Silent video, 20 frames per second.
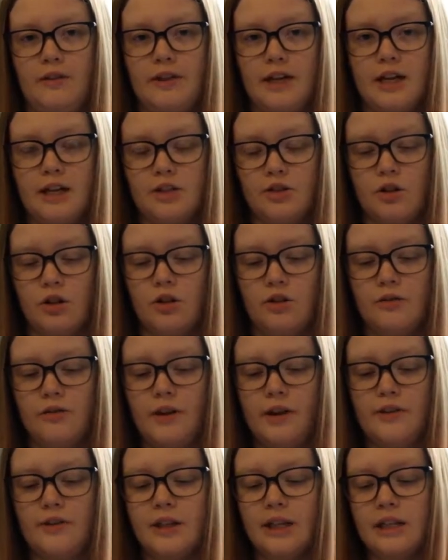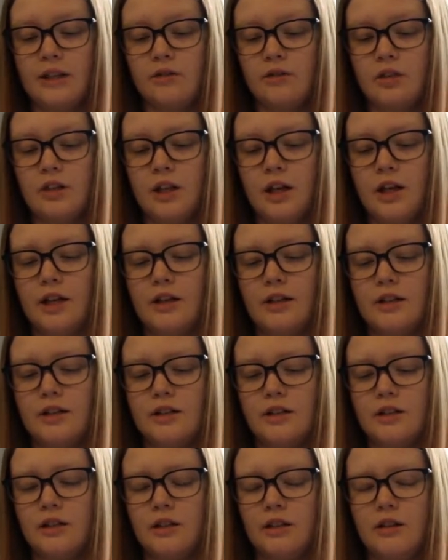the edge off, and then it'll turn
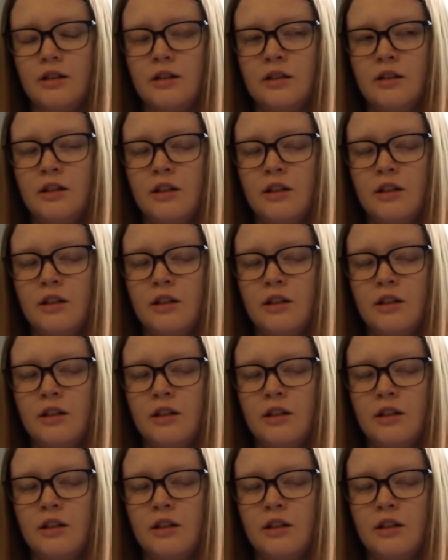into,